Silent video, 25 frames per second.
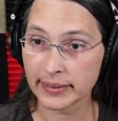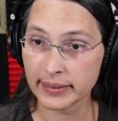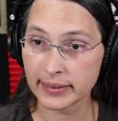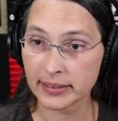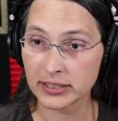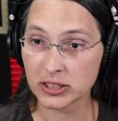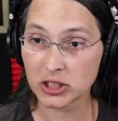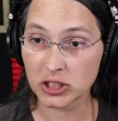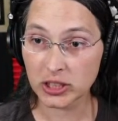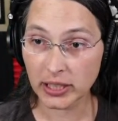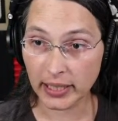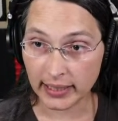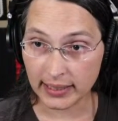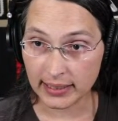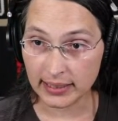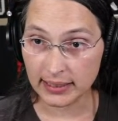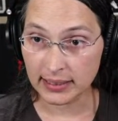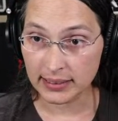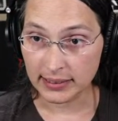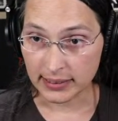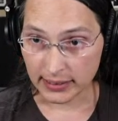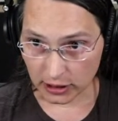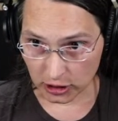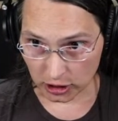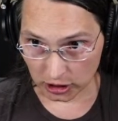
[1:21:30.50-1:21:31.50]
Check
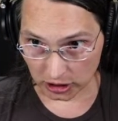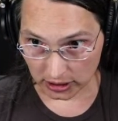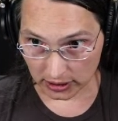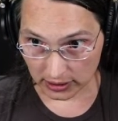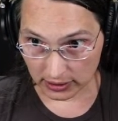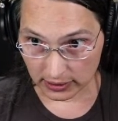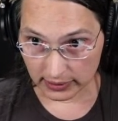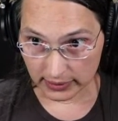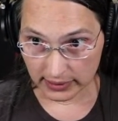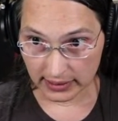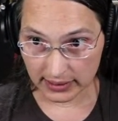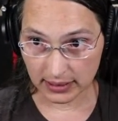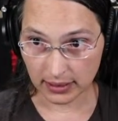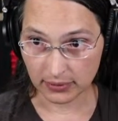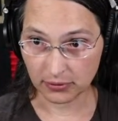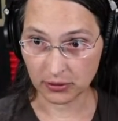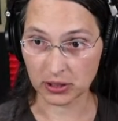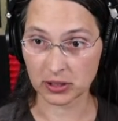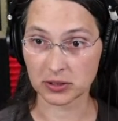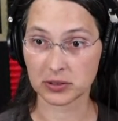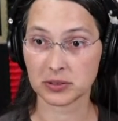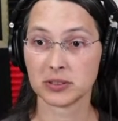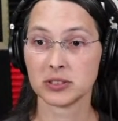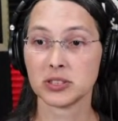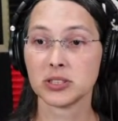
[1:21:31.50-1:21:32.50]
collision is different.
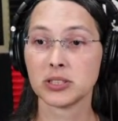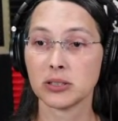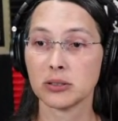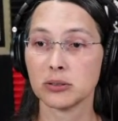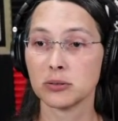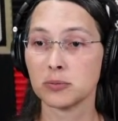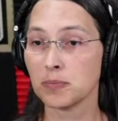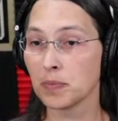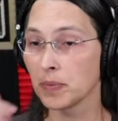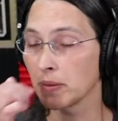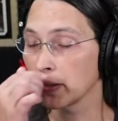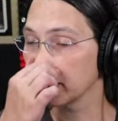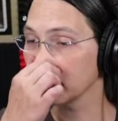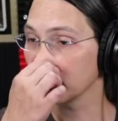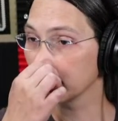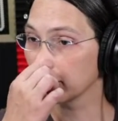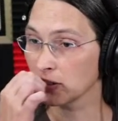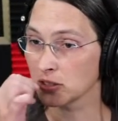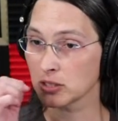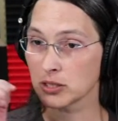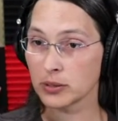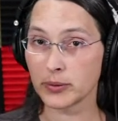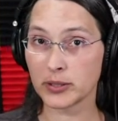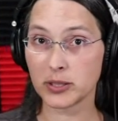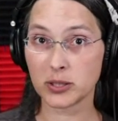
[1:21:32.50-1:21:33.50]
So the first
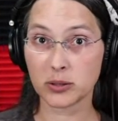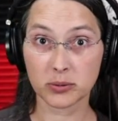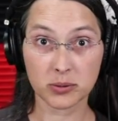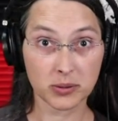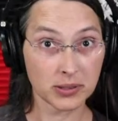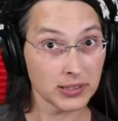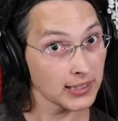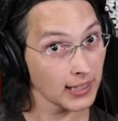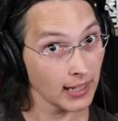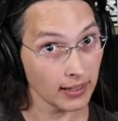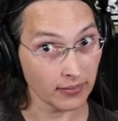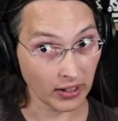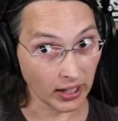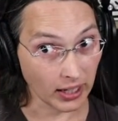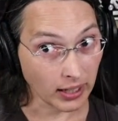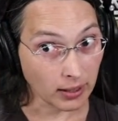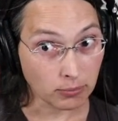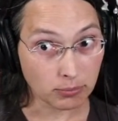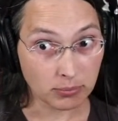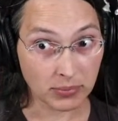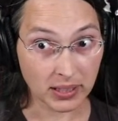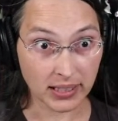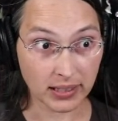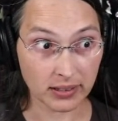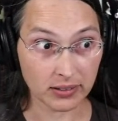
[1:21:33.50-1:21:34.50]
thing we do is we save A
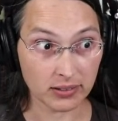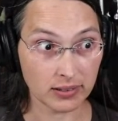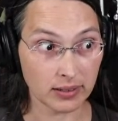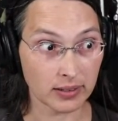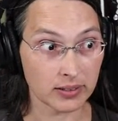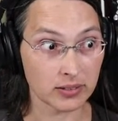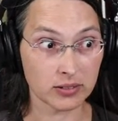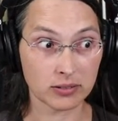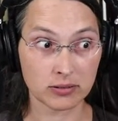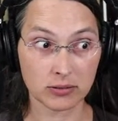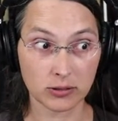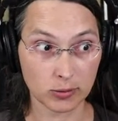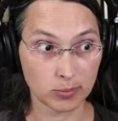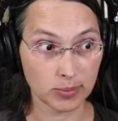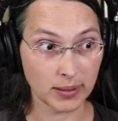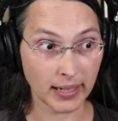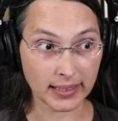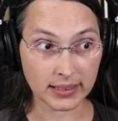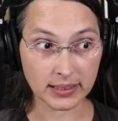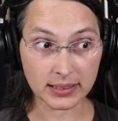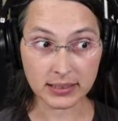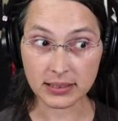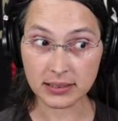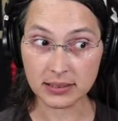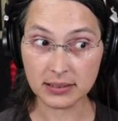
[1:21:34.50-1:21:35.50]
because that's good
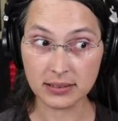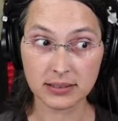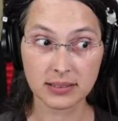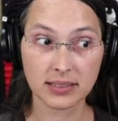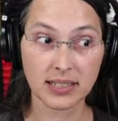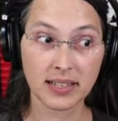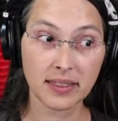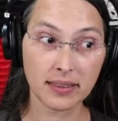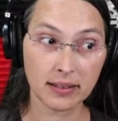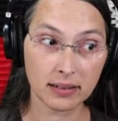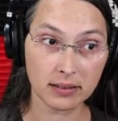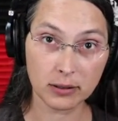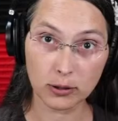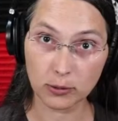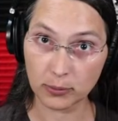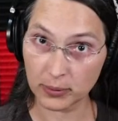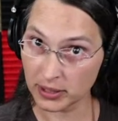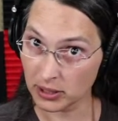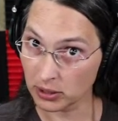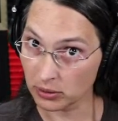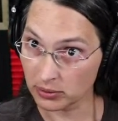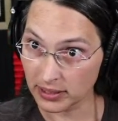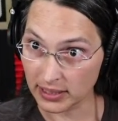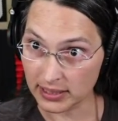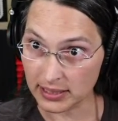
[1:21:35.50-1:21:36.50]
practice. In theory, we
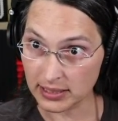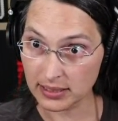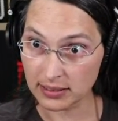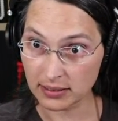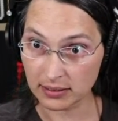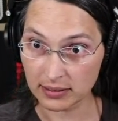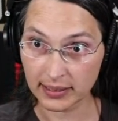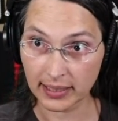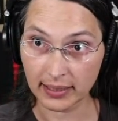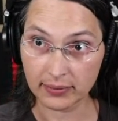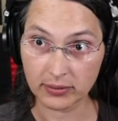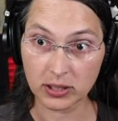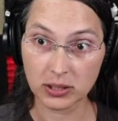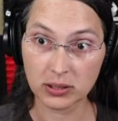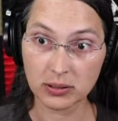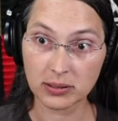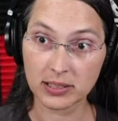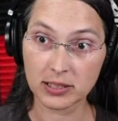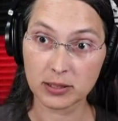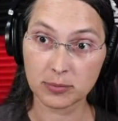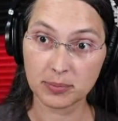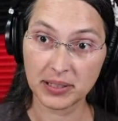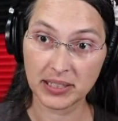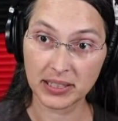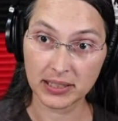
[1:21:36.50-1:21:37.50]
don't necessarily have to do this
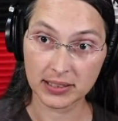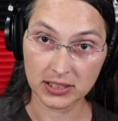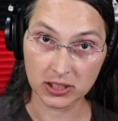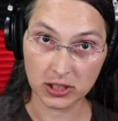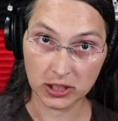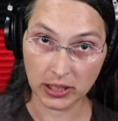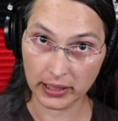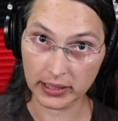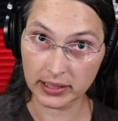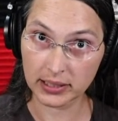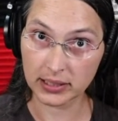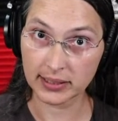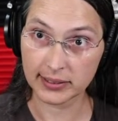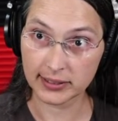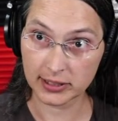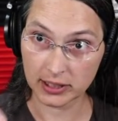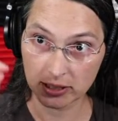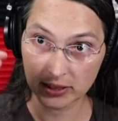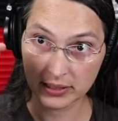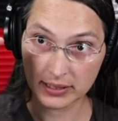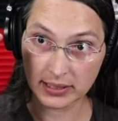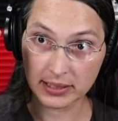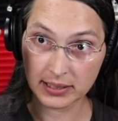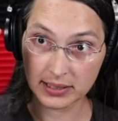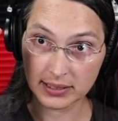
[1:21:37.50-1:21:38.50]
because check collision
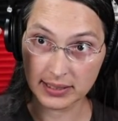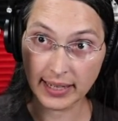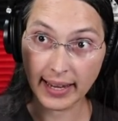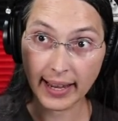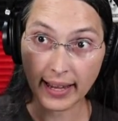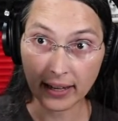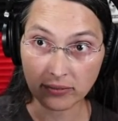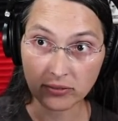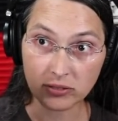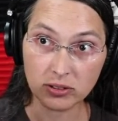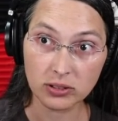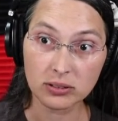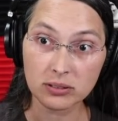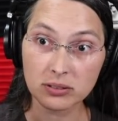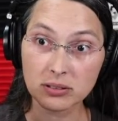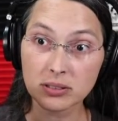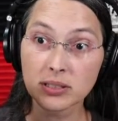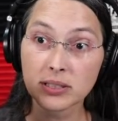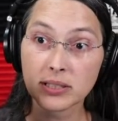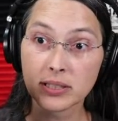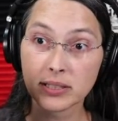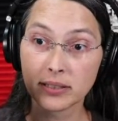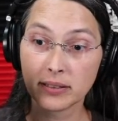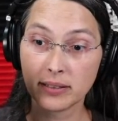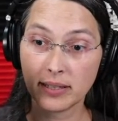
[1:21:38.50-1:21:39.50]
is
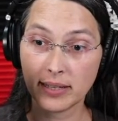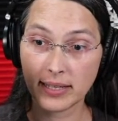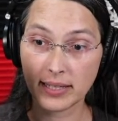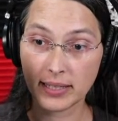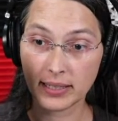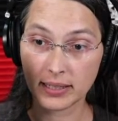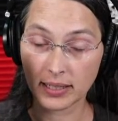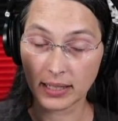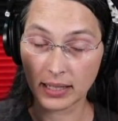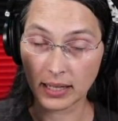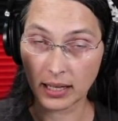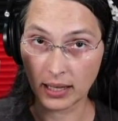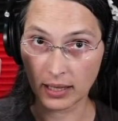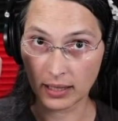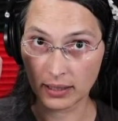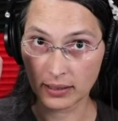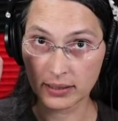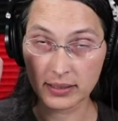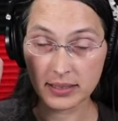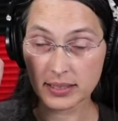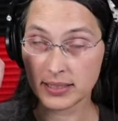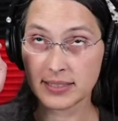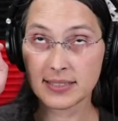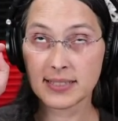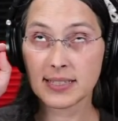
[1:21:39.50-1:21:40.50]

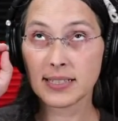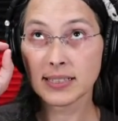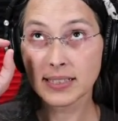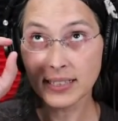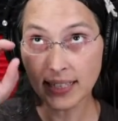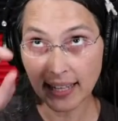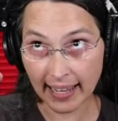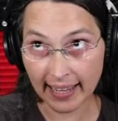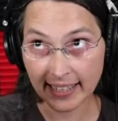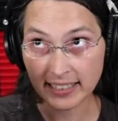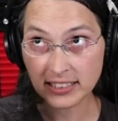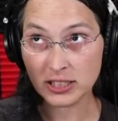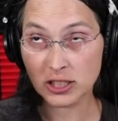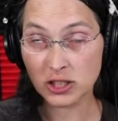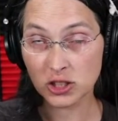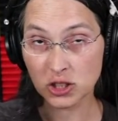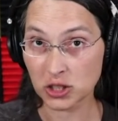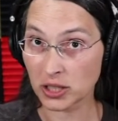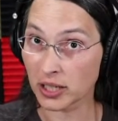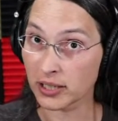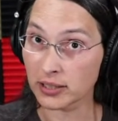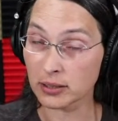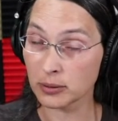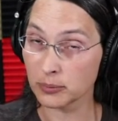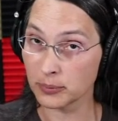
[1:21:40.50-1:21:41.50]
the last
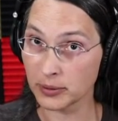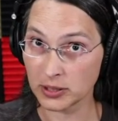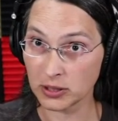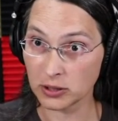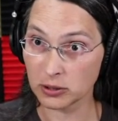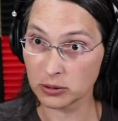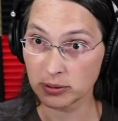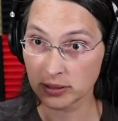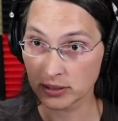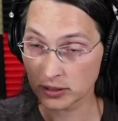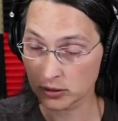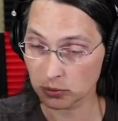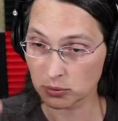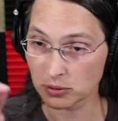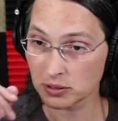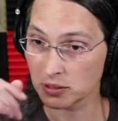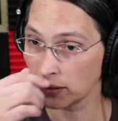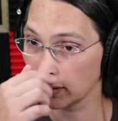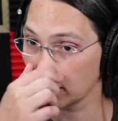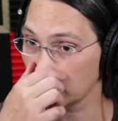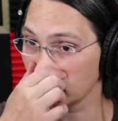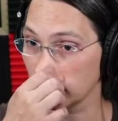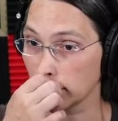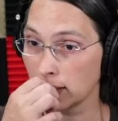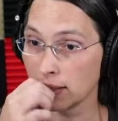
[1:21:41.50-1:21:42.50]
check that we do in this
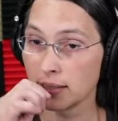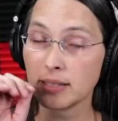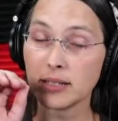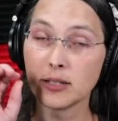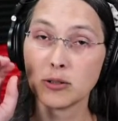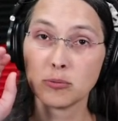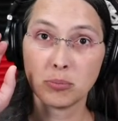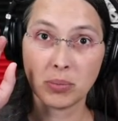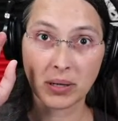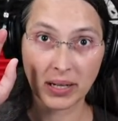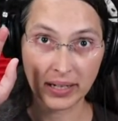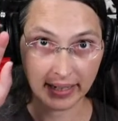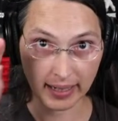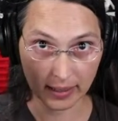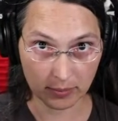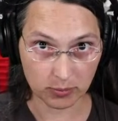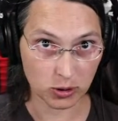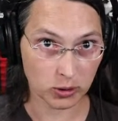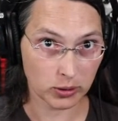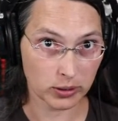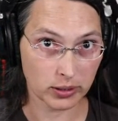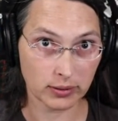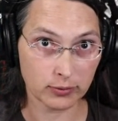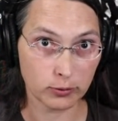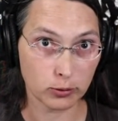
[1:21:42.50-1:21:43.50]
routine, but I'm
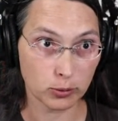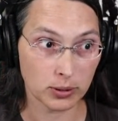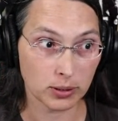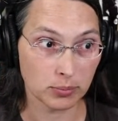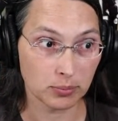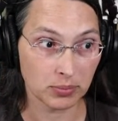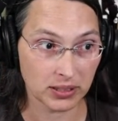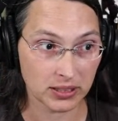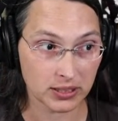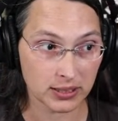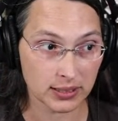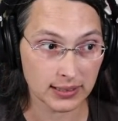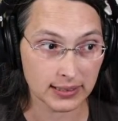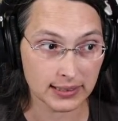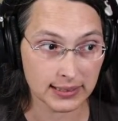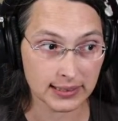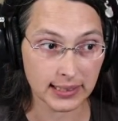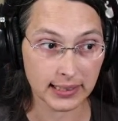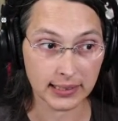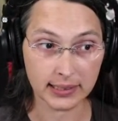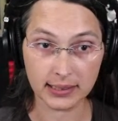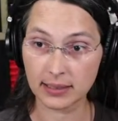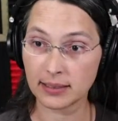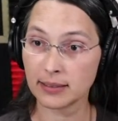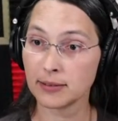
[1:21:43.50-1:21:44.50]
doing it for completeness
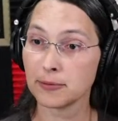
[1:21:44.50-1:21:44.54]
sake.